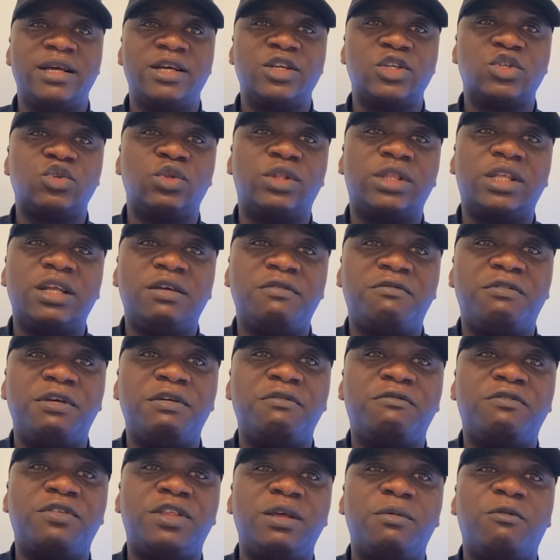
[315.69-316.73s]
So
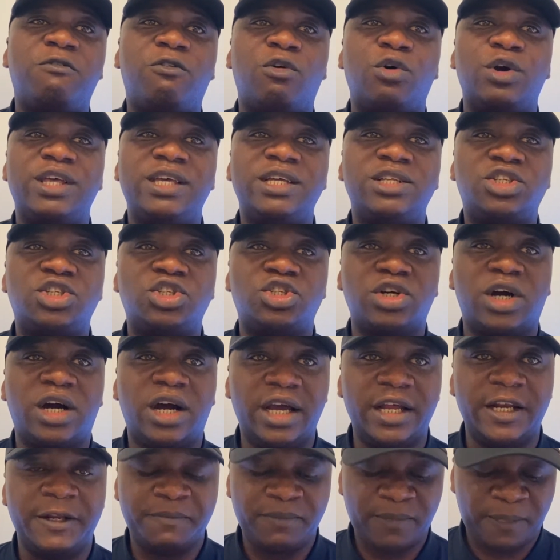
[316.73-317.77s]
350 for each
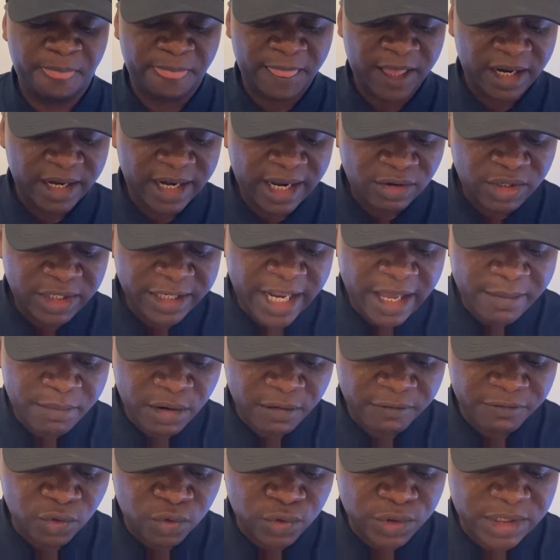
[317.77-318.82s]
child. Now, the name
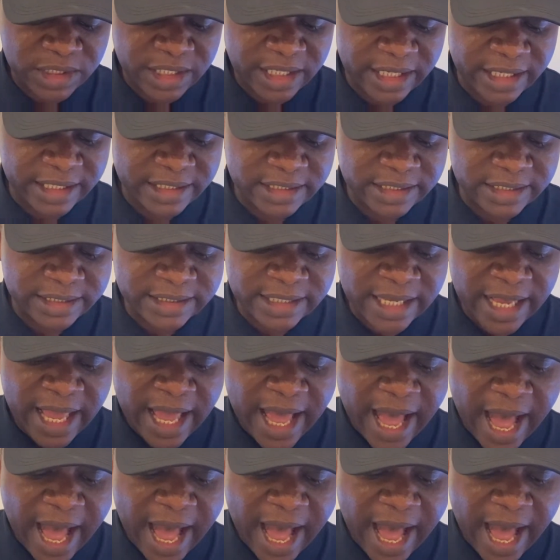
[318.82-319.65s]
of those kids is